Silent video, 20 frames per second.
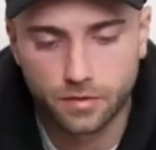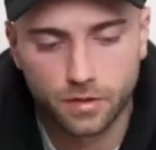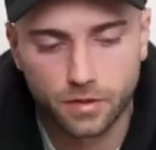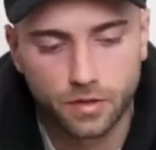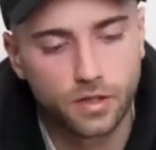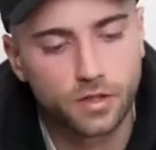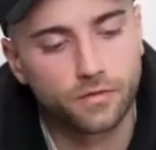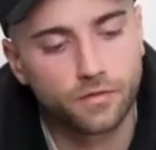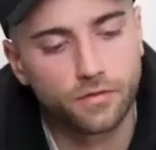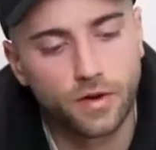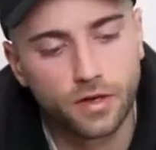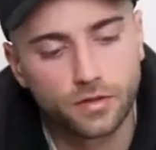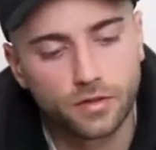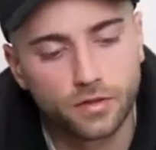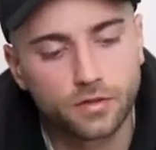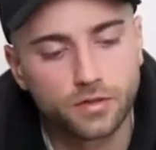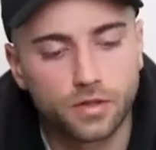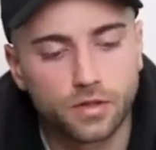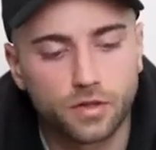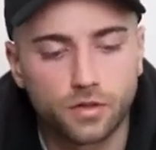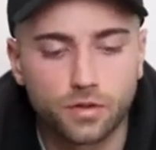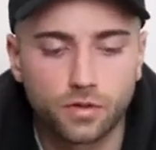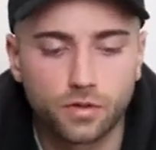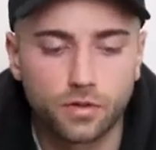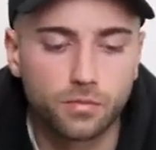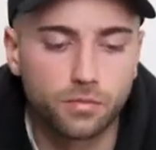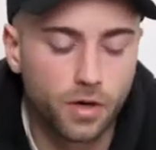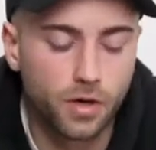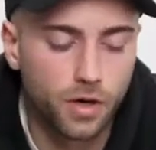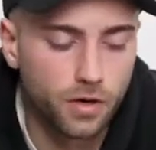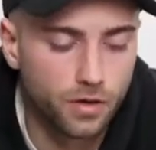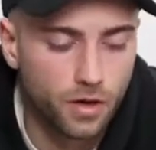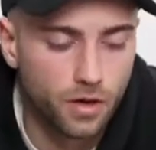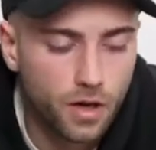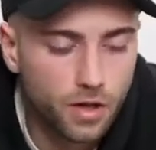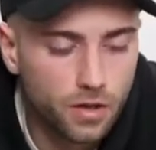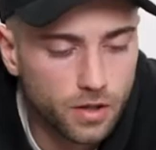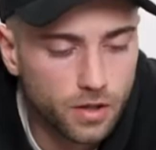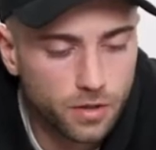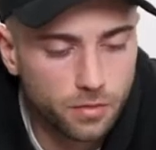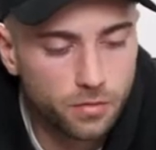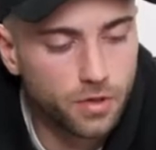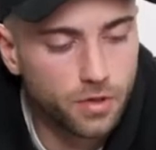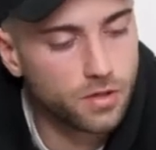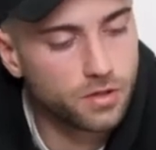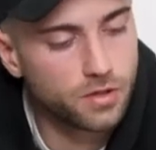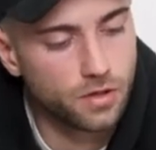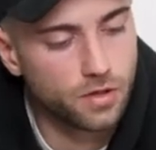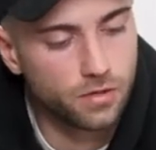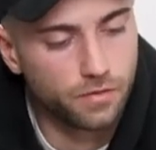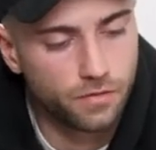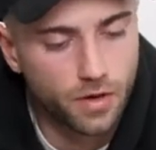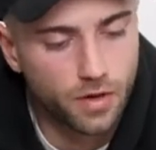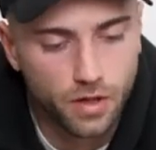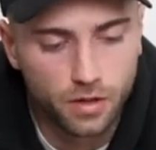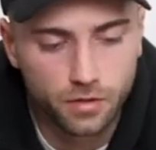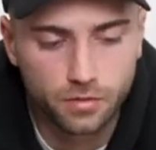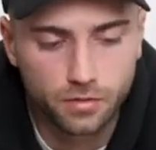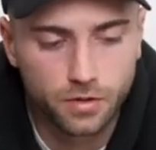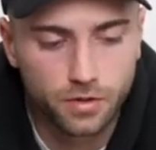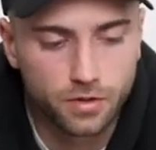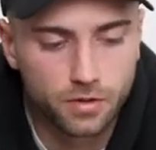These factors include but are not limited to the following.